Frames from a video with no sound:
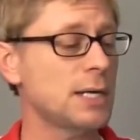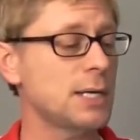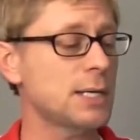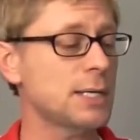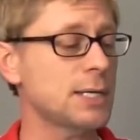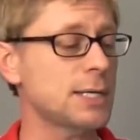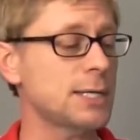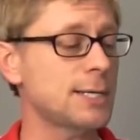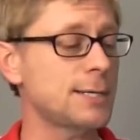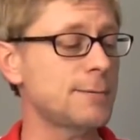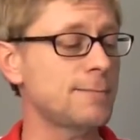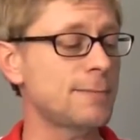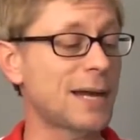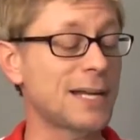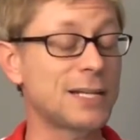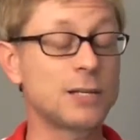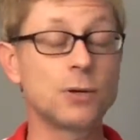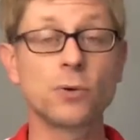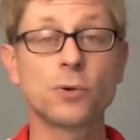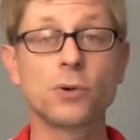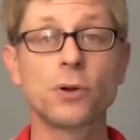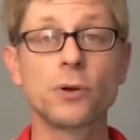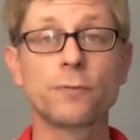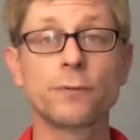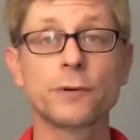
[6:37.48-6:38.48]
I
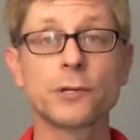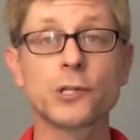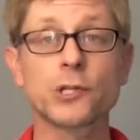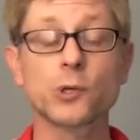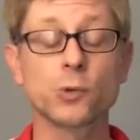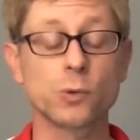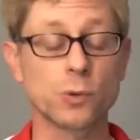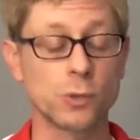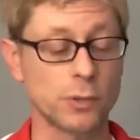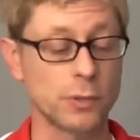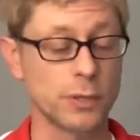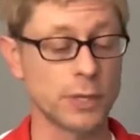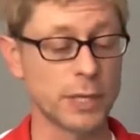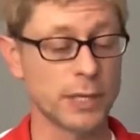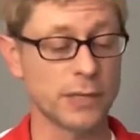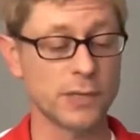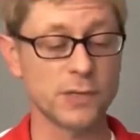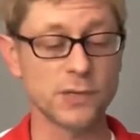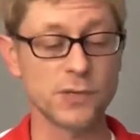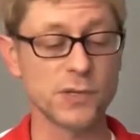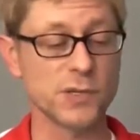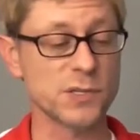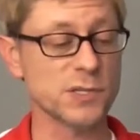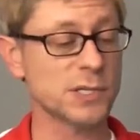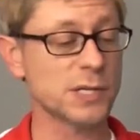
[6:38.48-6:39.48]
don't know for sure.
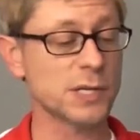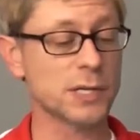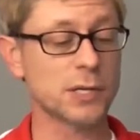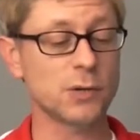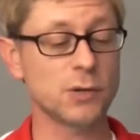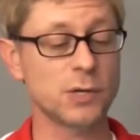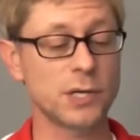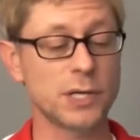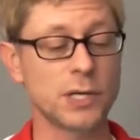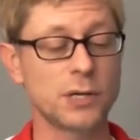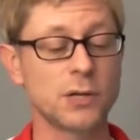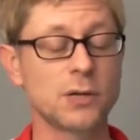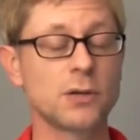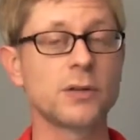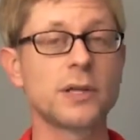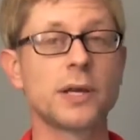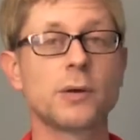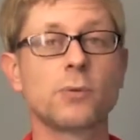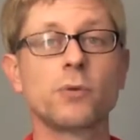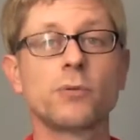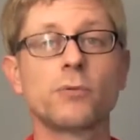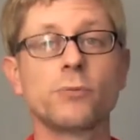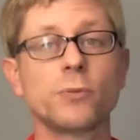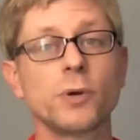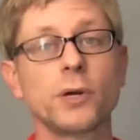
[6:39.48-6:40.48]
There's a sticker here
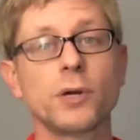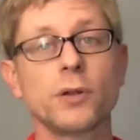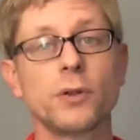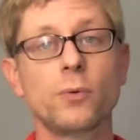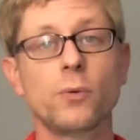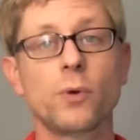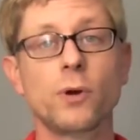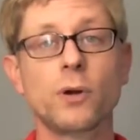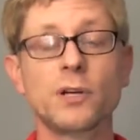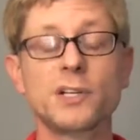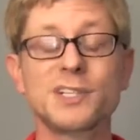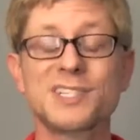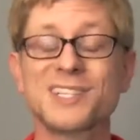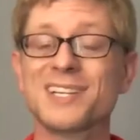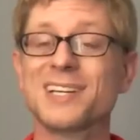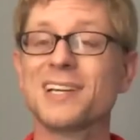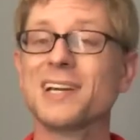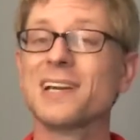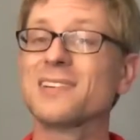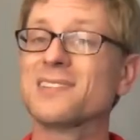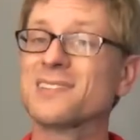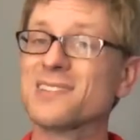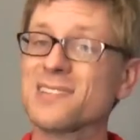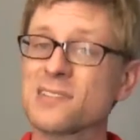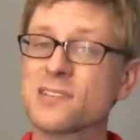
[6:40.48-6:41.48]
that will void the
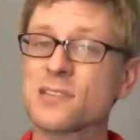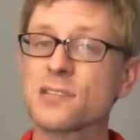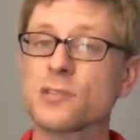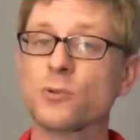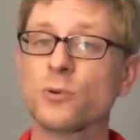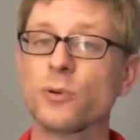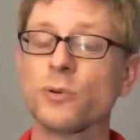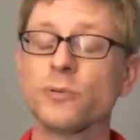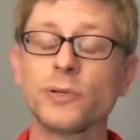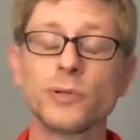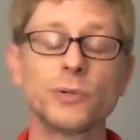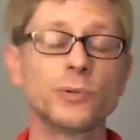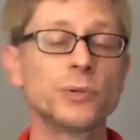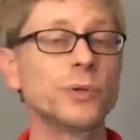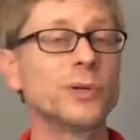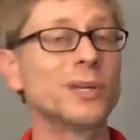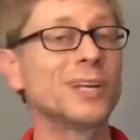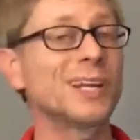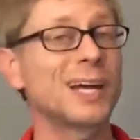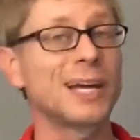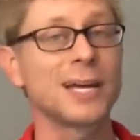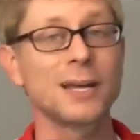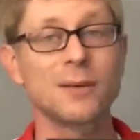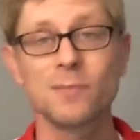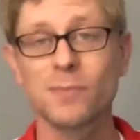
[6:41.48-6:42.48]
warranty, and since it's a review
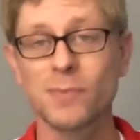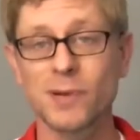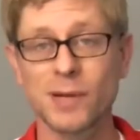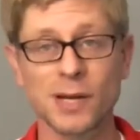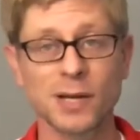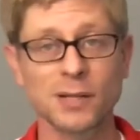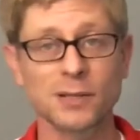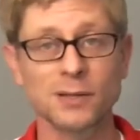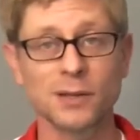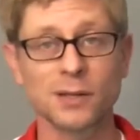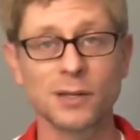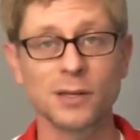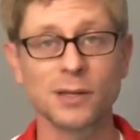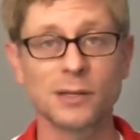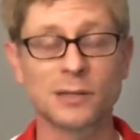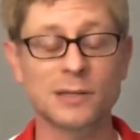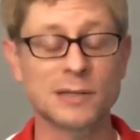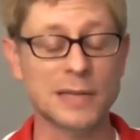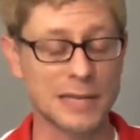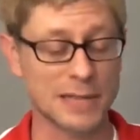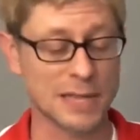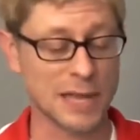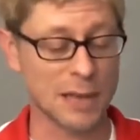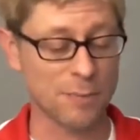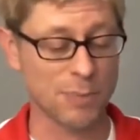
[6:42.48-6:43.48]
unit, I am not going to
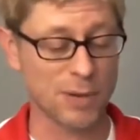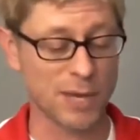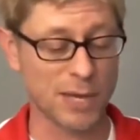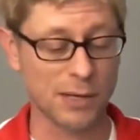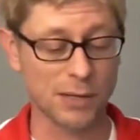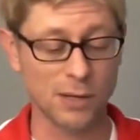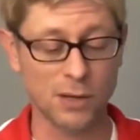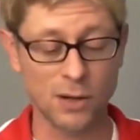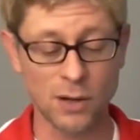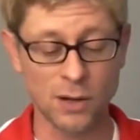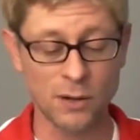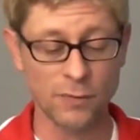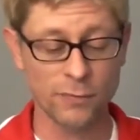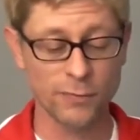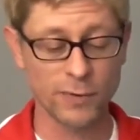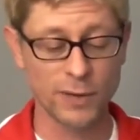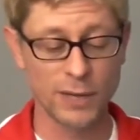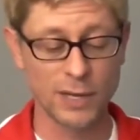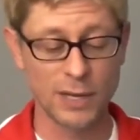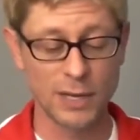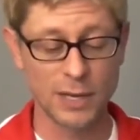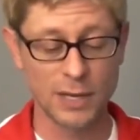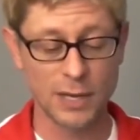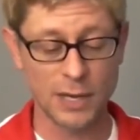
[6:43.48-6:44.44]
take that panel off.